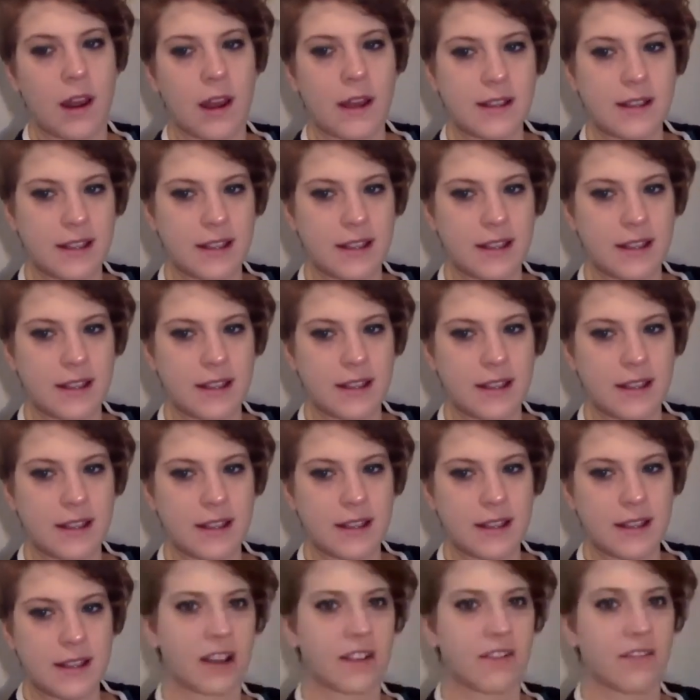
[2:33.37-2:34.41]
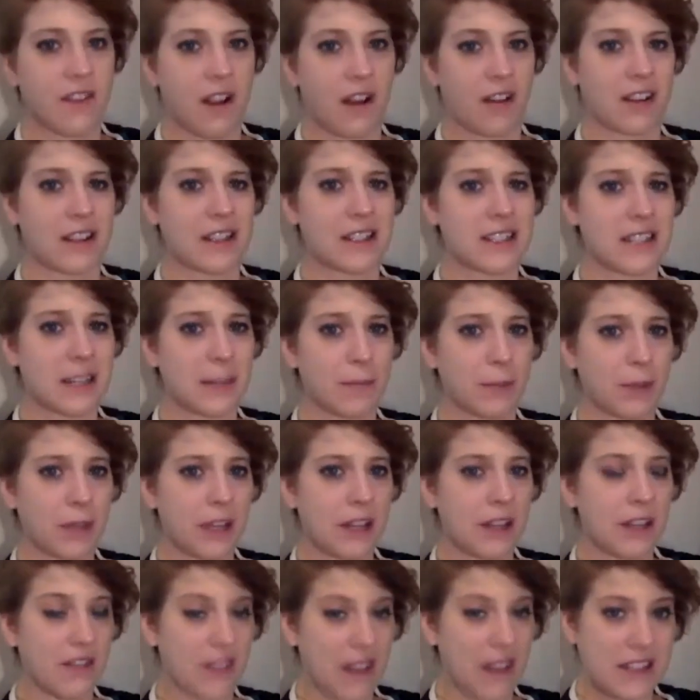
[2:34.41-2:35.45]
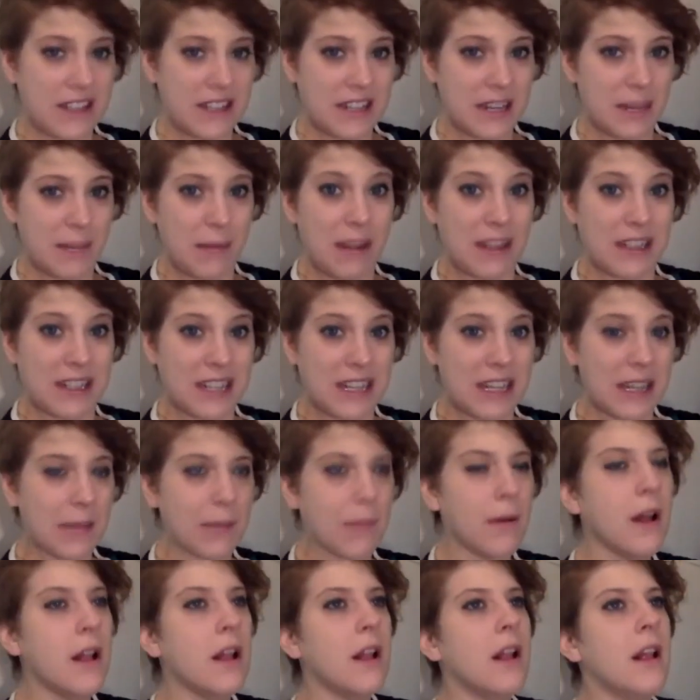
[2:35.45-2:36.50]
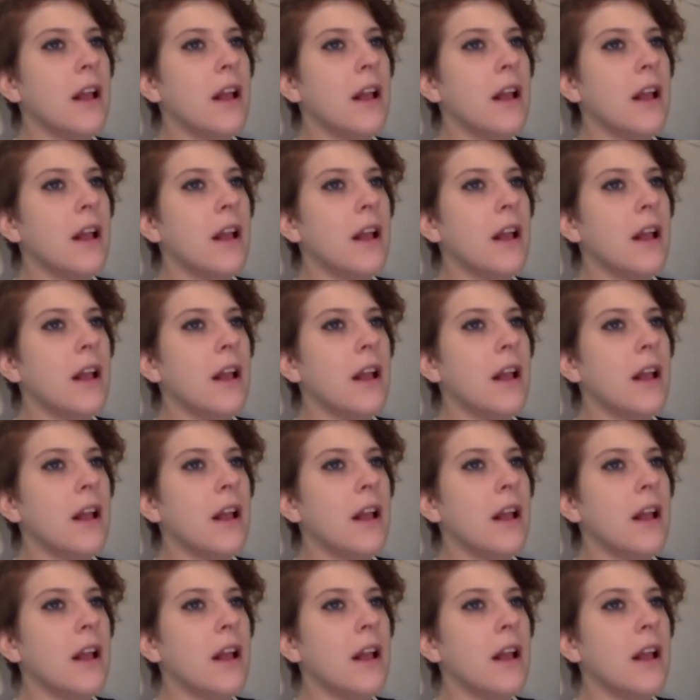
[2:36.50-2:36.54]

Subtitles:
because I'm very, very deeply invested in my team.